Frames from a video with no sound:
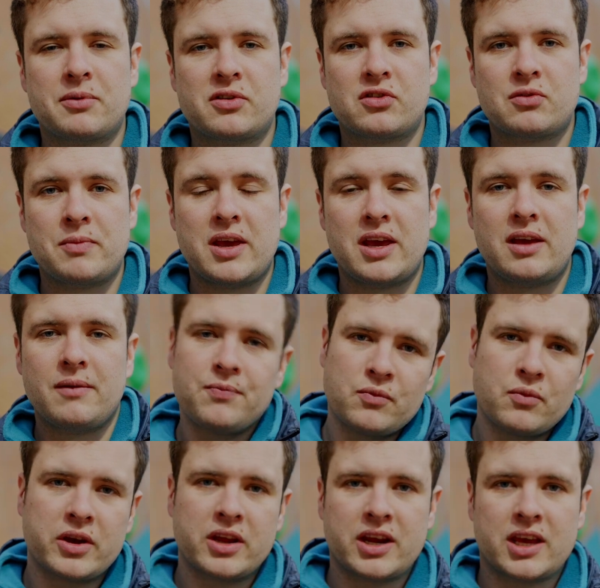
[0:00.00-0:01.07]
a smear.
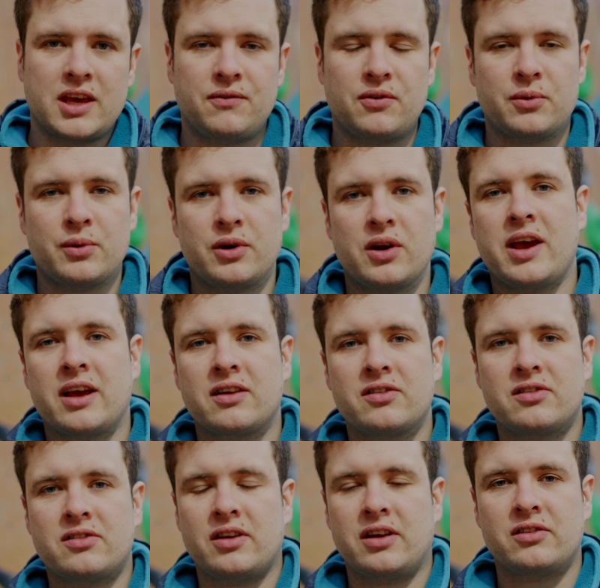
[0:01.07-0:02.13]
We're going to give you an
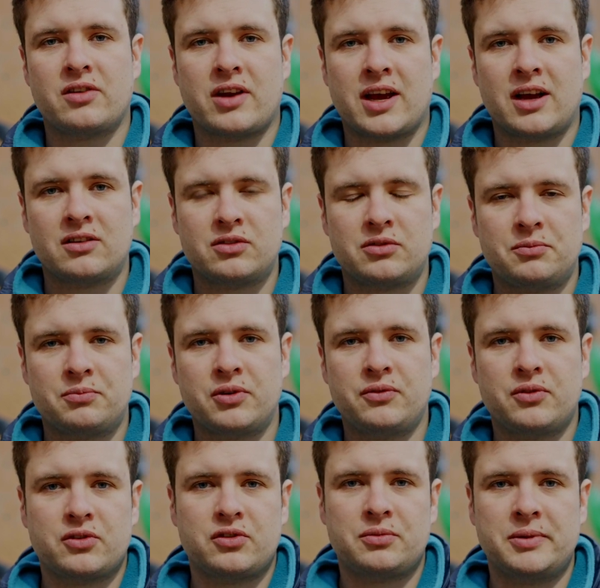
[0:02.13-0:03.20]
exercise on how to improve
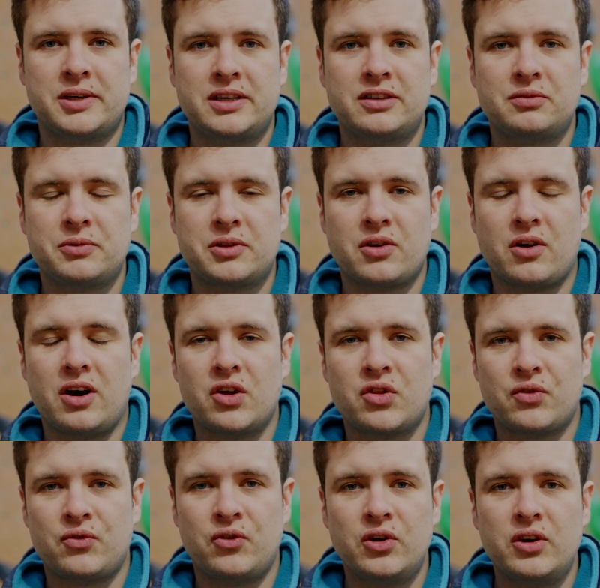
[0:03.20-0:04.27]
your smears with your other
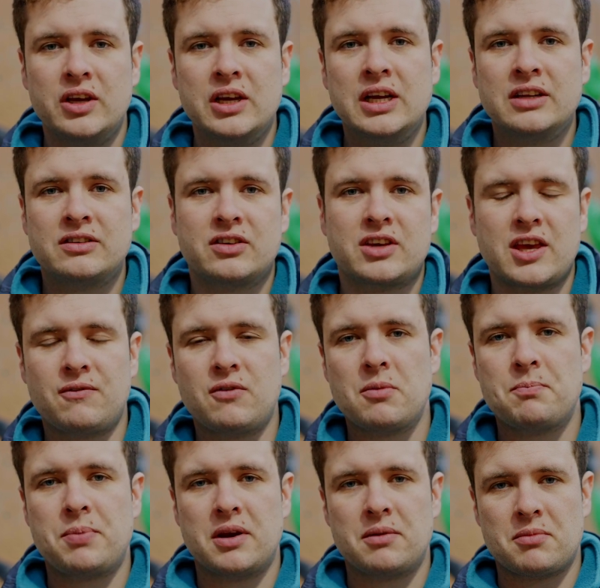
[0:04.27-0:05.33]
foot to give you a
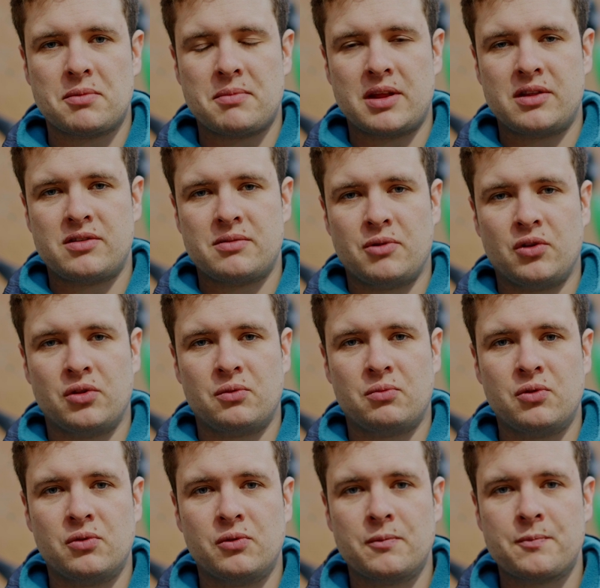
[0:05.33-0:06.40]
bit of momentum on the
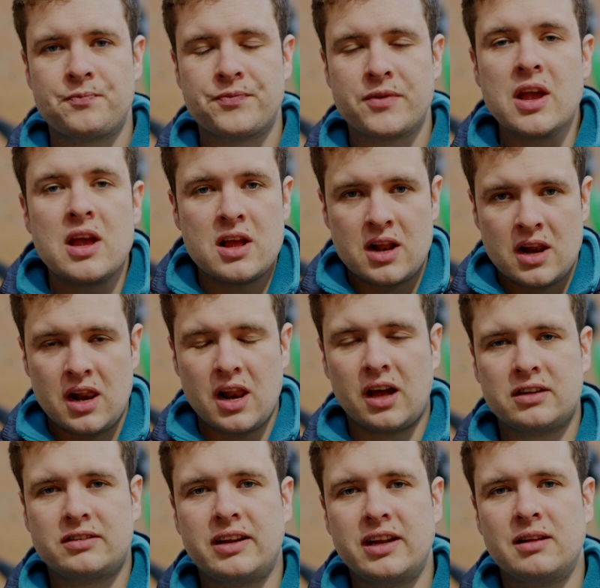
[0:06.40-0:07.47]
wall.
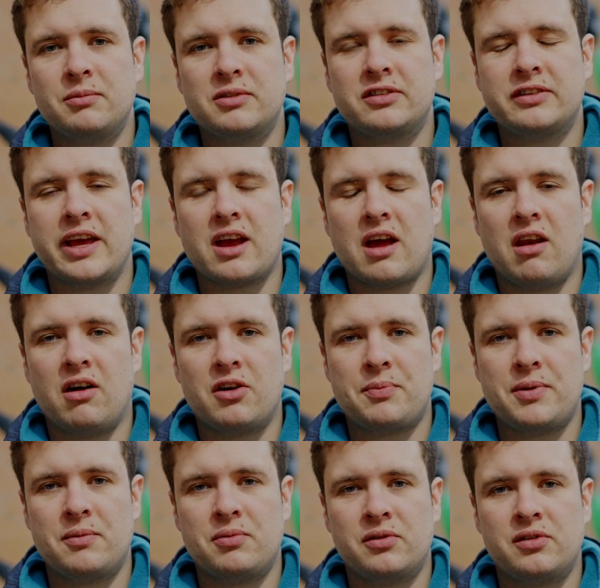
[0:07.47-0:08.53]
Last little mistake a lot of
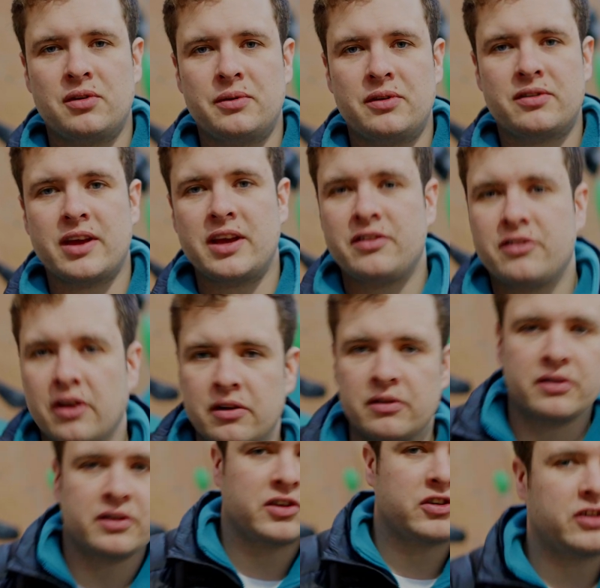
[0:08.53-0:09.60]
people do is they
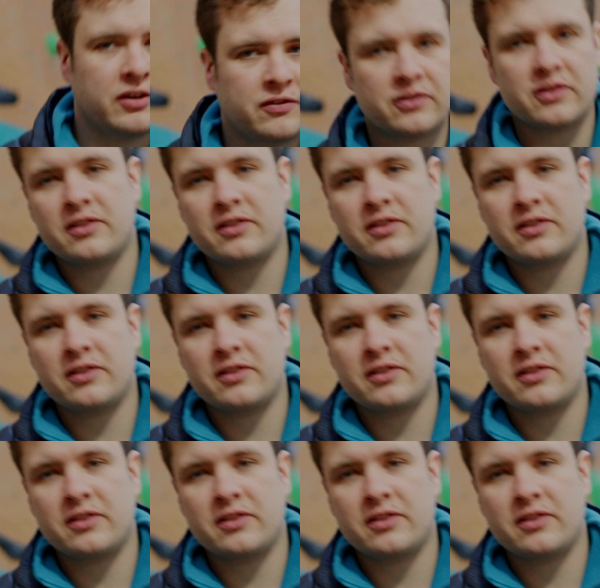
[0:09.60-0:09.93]
don't shift